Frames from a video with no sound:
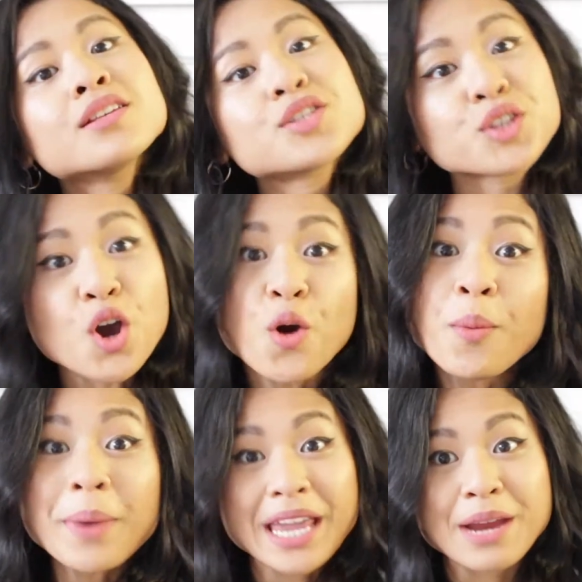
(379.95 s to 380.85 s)
So
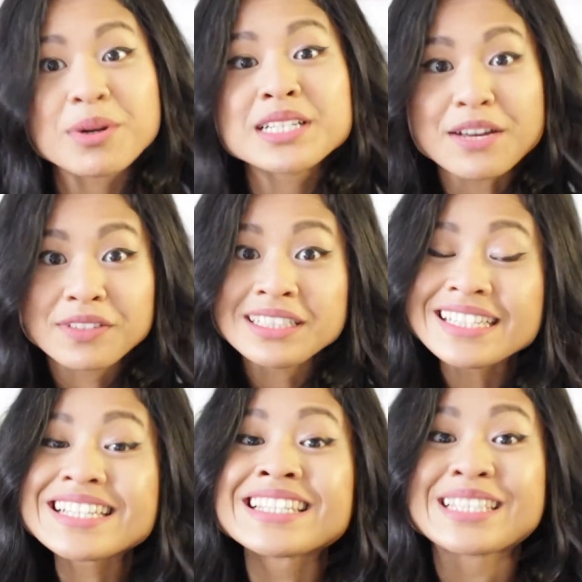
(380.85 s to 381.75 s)
my camera
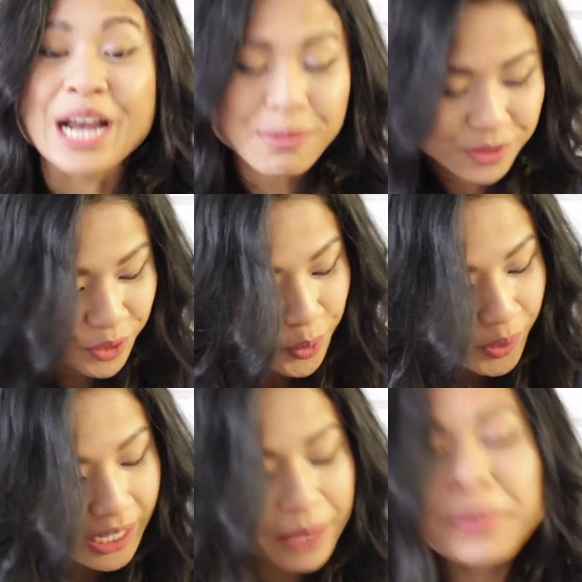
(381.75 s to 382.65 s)
definitely stopped
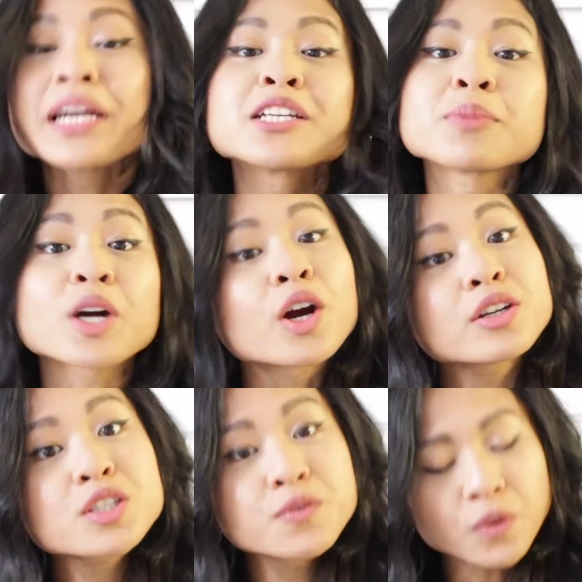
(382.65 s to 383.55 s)
recording because my card
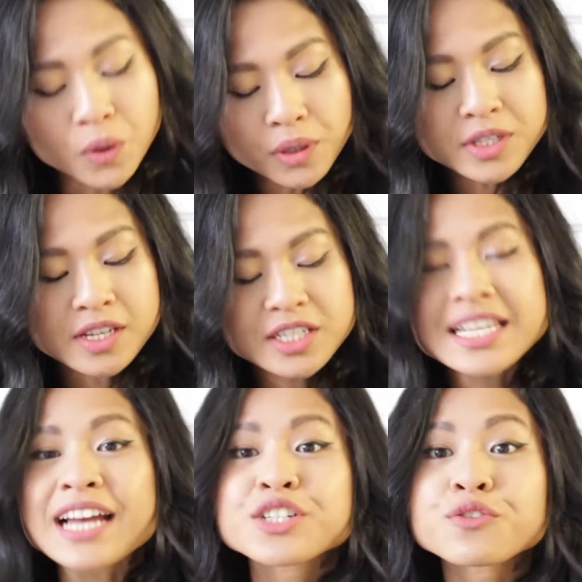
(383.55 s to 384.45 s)
is full, so I just
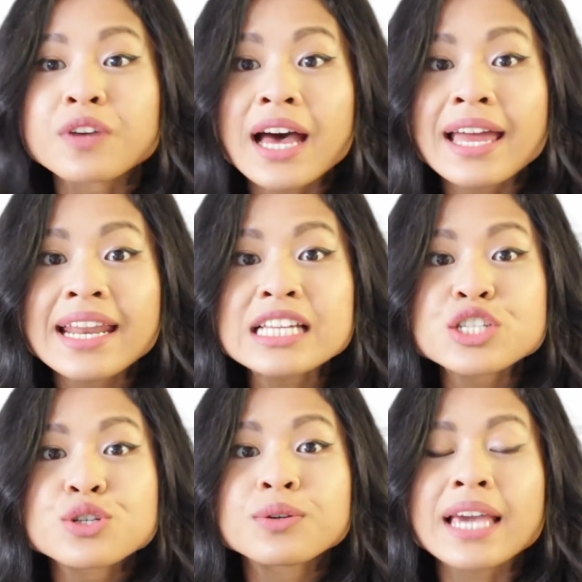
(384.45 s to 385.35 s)
had to run
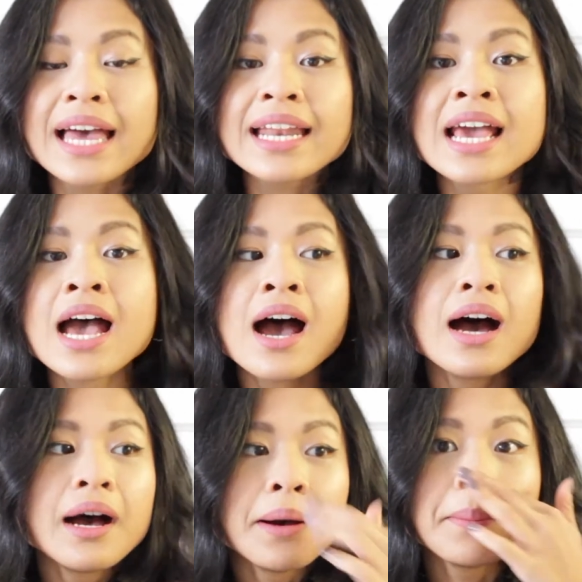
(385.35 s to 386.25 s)
to get
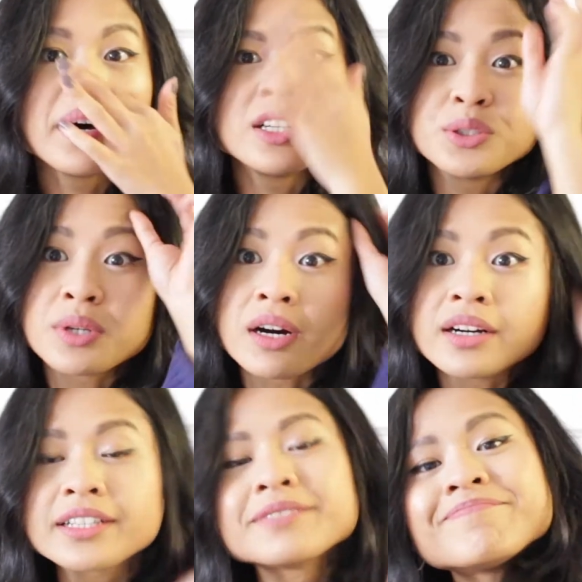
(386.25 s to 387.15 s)
a new
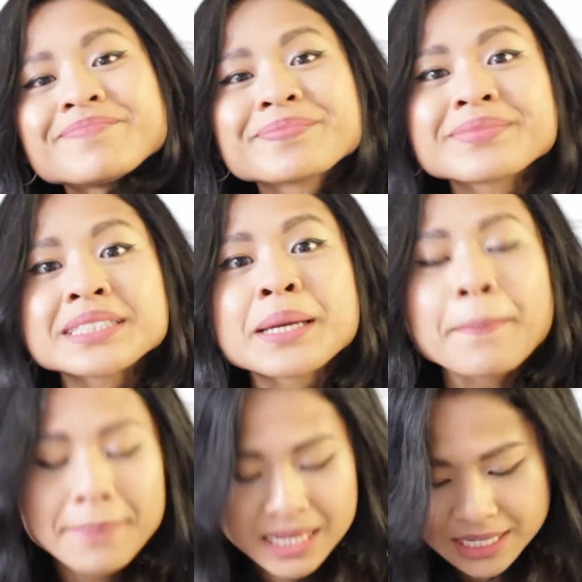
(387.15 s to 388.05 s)
card.
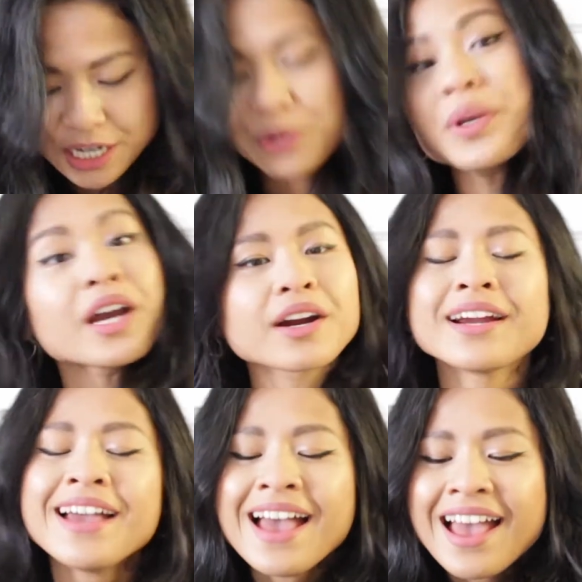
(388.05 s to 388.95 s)
But here we are.
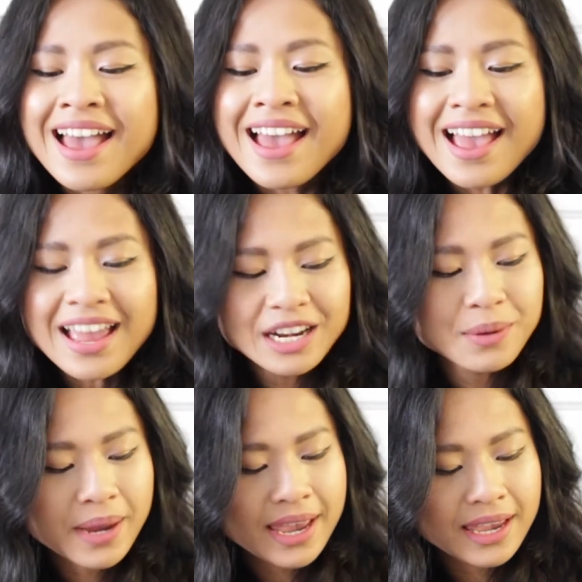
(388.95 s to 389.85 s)

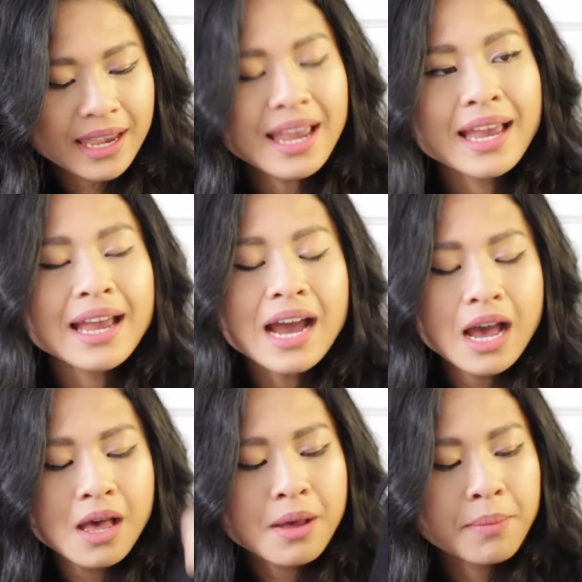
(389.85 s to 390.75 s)
Anyway,
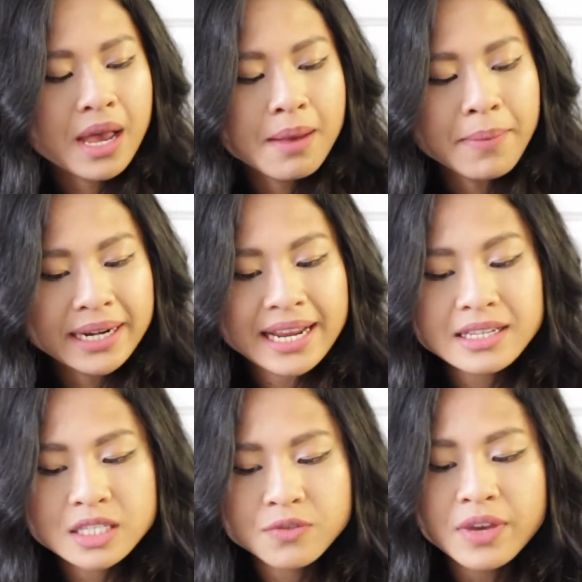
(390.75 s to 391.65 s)
my
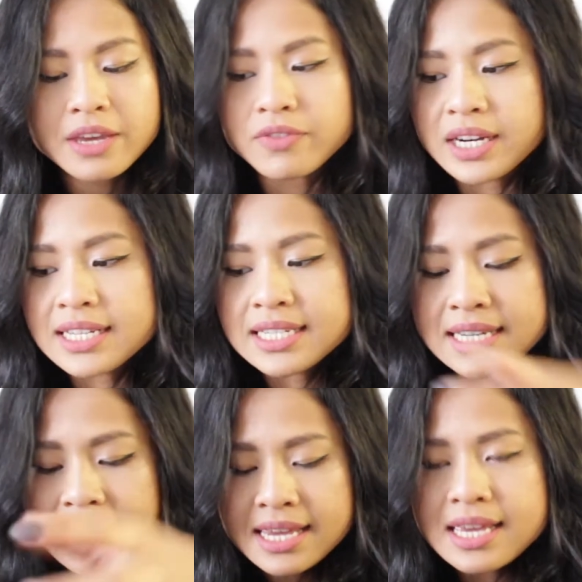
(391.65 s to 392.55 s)
next
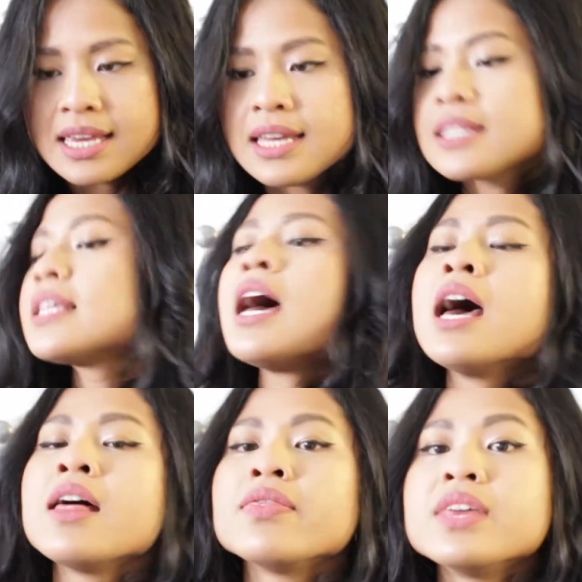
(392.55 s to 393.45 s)
favorite is
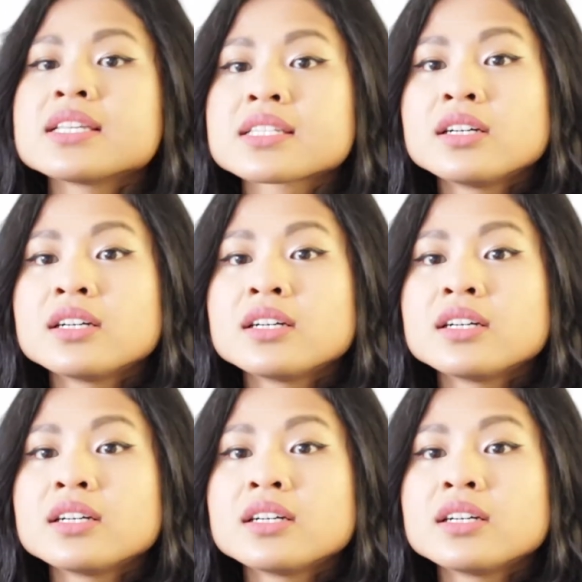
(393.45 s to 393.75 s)
this